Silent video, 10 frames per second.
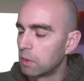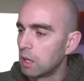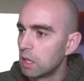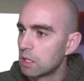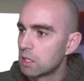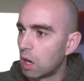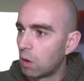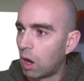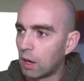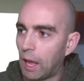So
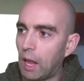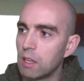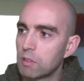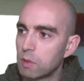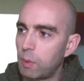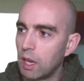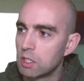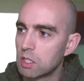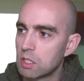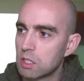on any of the
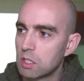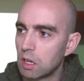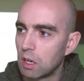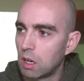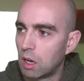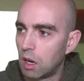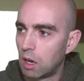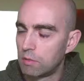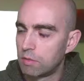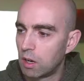pages
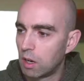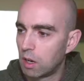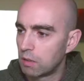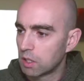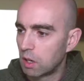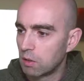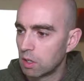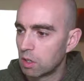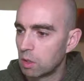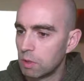of the Coding
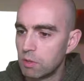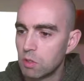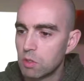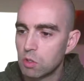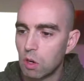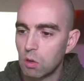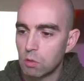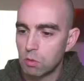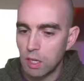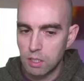Club, if you scroll
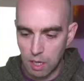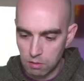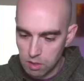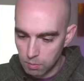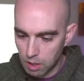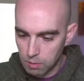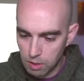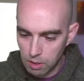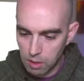right down to the bottom, here, let me